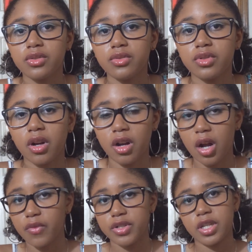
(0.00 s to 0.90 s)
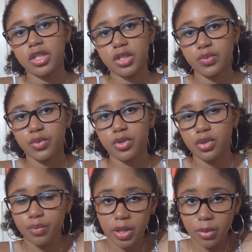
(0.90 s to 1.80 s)
to start conversations with
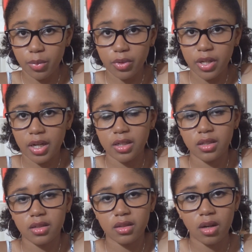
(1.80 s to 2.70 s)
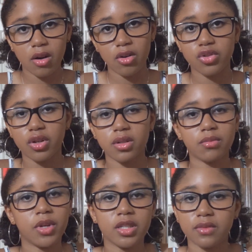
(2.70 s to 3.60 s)
new people that I didn't know, try to
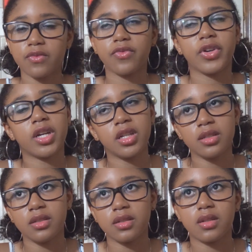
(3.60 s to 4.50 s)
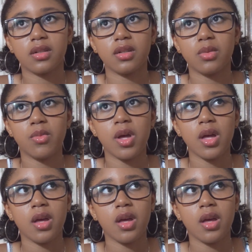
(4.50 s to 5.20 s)
make some friends. Um